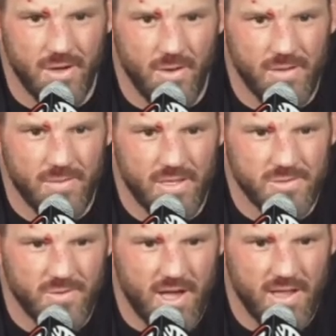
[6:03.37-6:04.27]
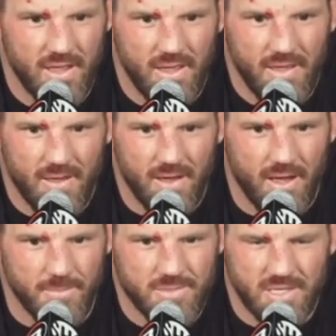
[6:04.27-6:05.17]
You know, he he's fought
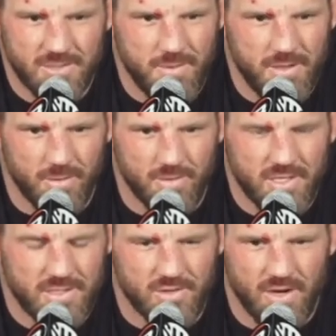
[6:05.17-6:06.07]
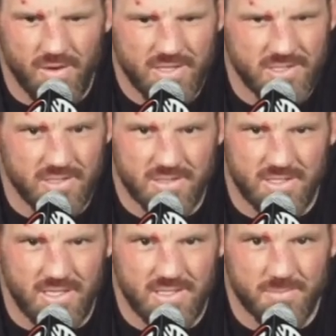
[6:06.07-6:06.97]
um, tons of people, tons of great wrestlers,
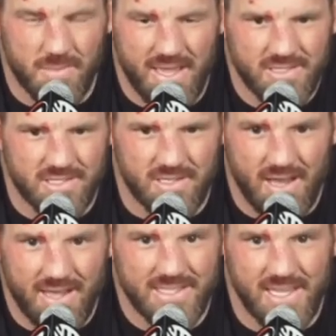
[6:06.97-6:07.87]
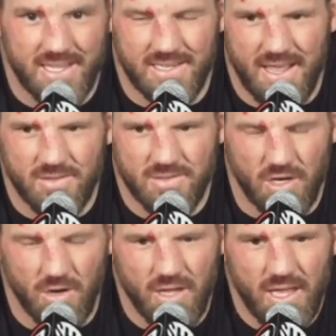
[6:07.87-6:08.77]
and he's managed to not get taken down.
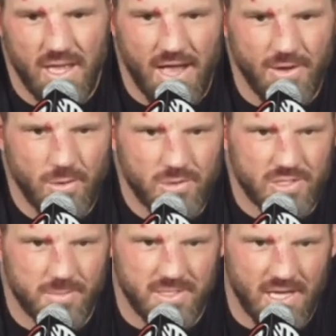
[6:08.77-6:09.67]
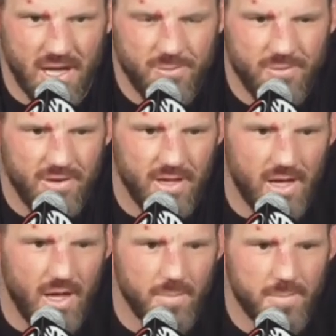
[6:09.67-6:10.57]
So I knew it was going to be tough.
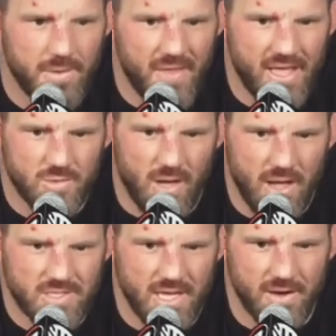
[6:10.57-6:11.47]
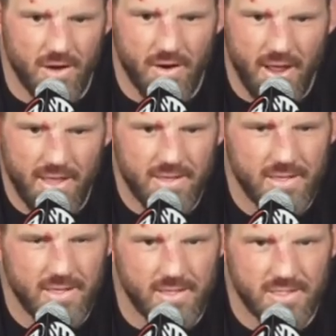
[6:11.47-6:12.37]
Um, that's why I was kind of all right.
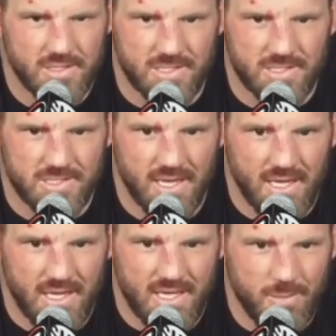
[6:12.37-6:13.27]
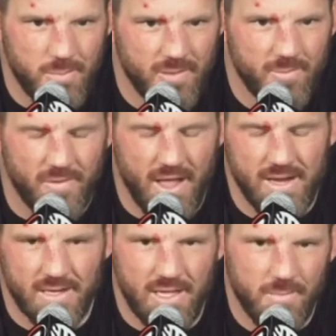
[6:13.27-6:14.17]
Let's just keep him
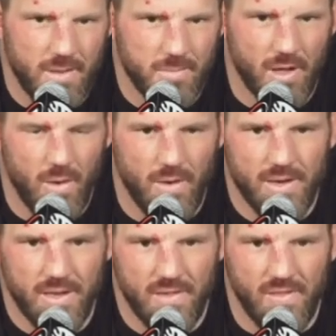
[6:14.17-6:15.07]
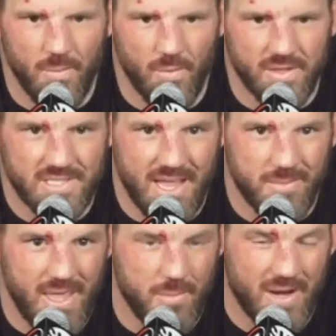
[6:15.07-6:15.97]
fighting, keep him going, and then when the
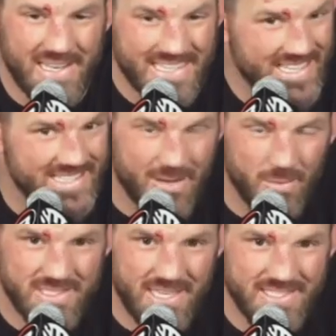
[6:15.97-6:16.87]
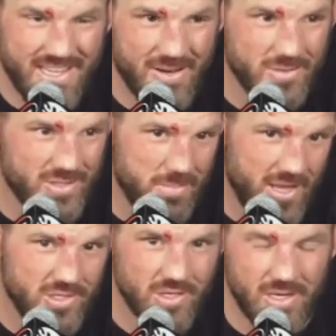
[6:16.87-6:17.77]
time came when I did get that one takedown, I was going to
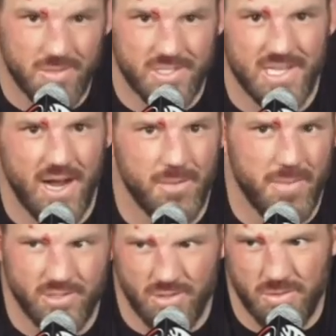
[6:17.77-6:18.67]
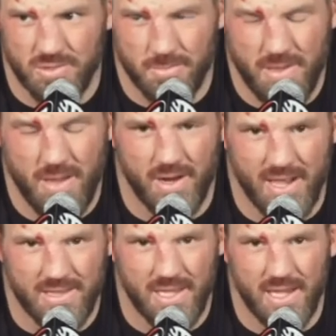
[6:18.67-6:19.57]
make sure he was tired, make sure he was going to pay when I
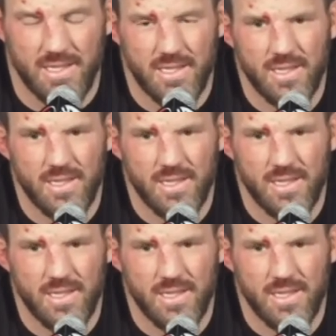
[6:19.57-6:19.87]
got that.